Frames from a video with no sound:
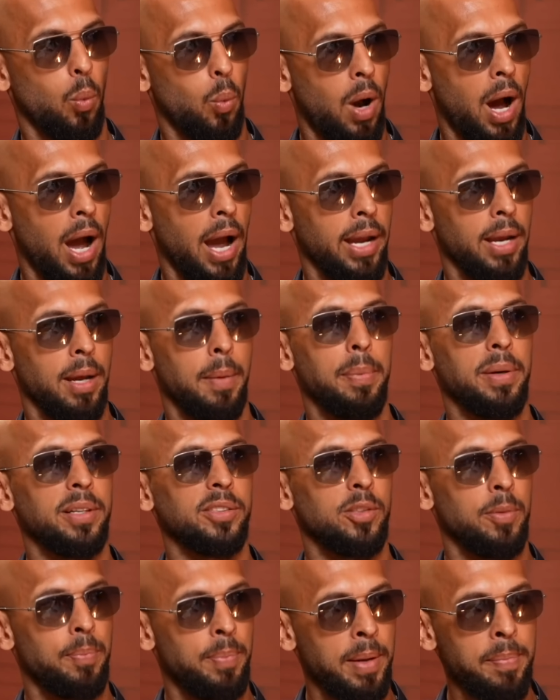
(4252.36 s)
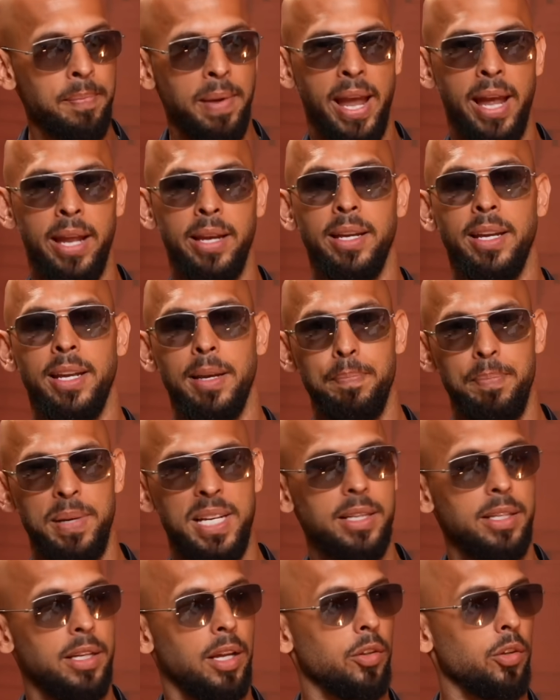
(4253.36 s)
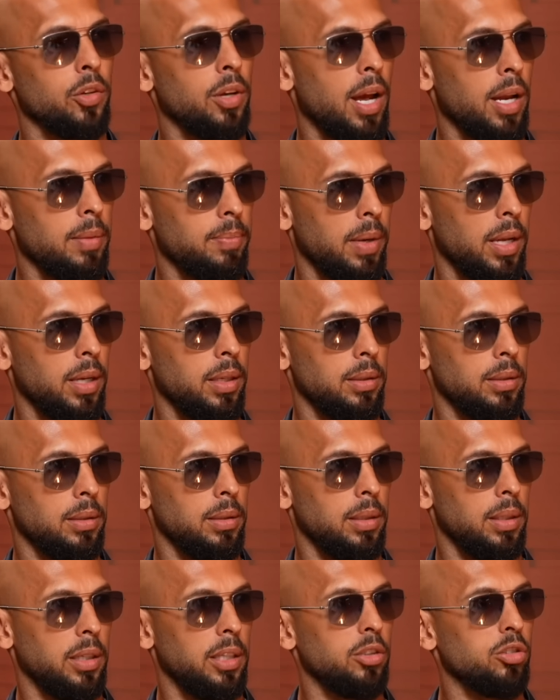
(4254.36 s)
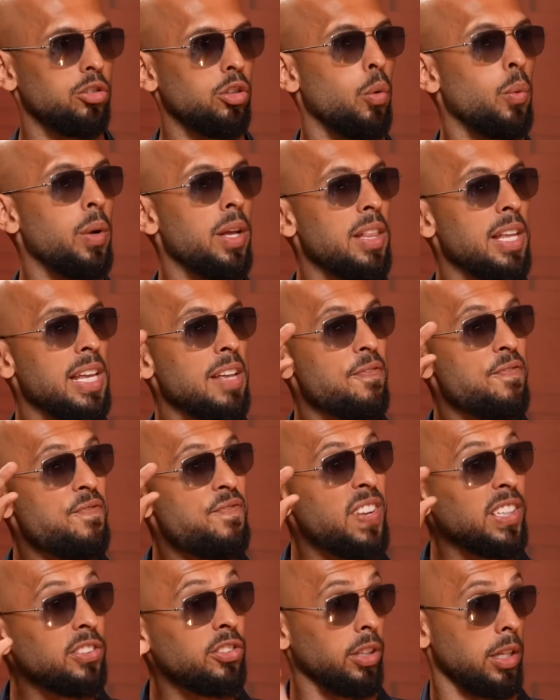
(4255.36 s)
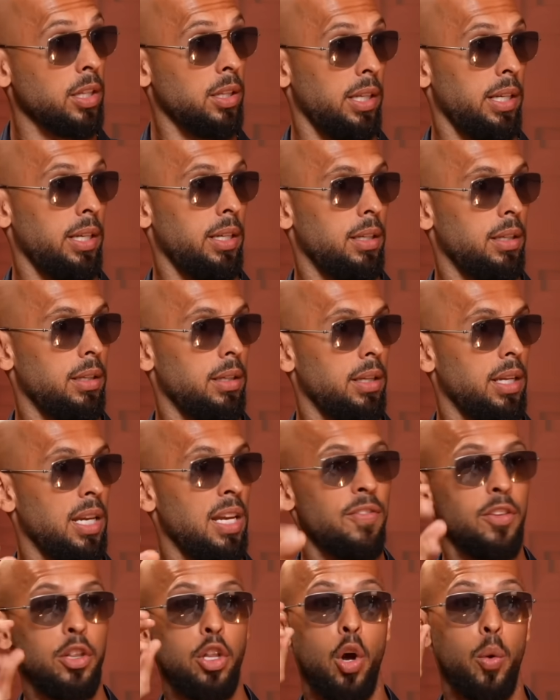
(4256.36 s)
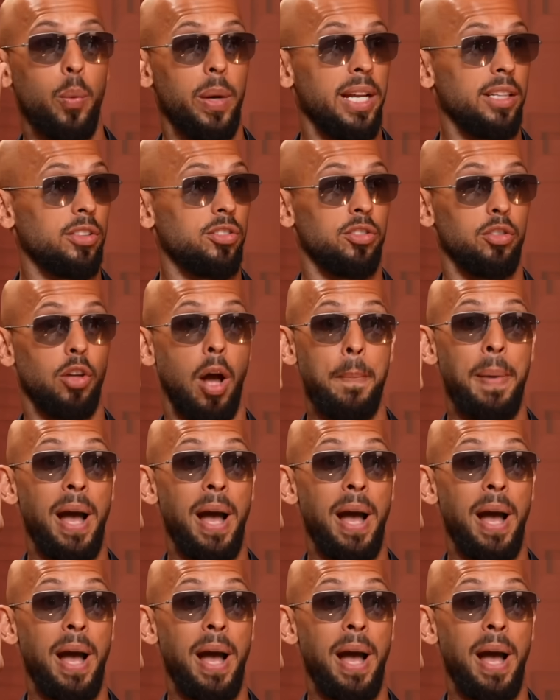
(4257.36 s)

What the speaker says: Why? Because the big man can beat the other 9 men. So physically, even though it's